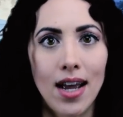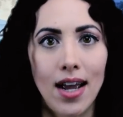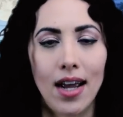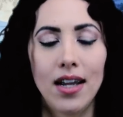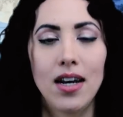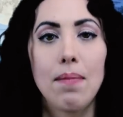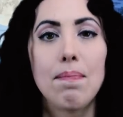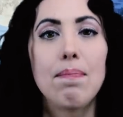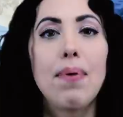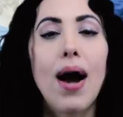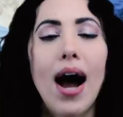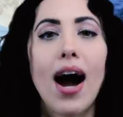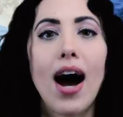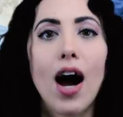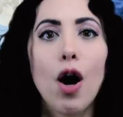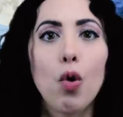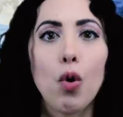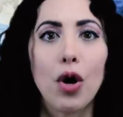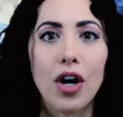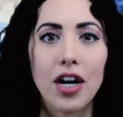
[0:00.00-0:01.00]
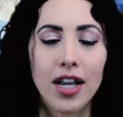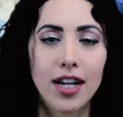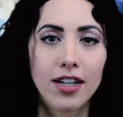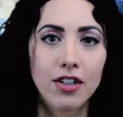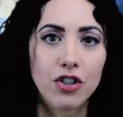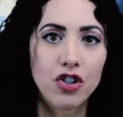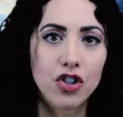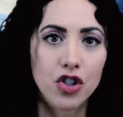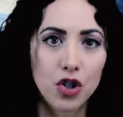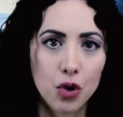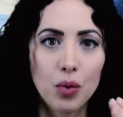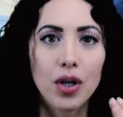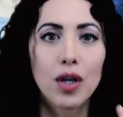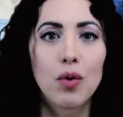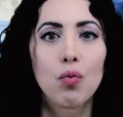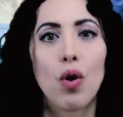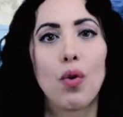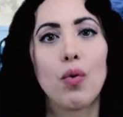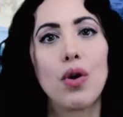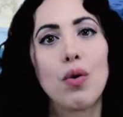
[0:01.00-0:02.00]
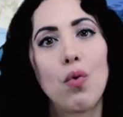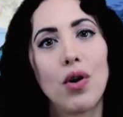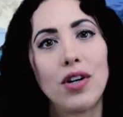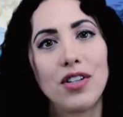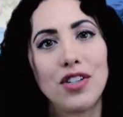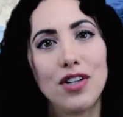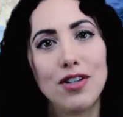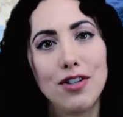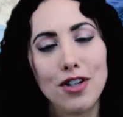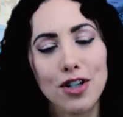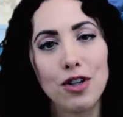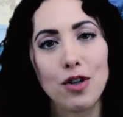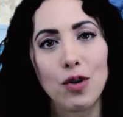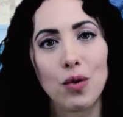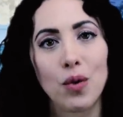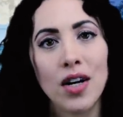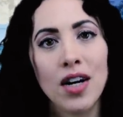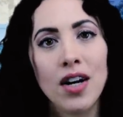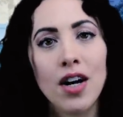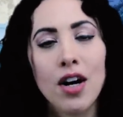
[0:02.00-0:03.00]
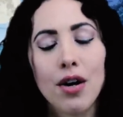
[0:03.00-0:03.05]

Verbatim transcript: and empowered in doing what we want to do.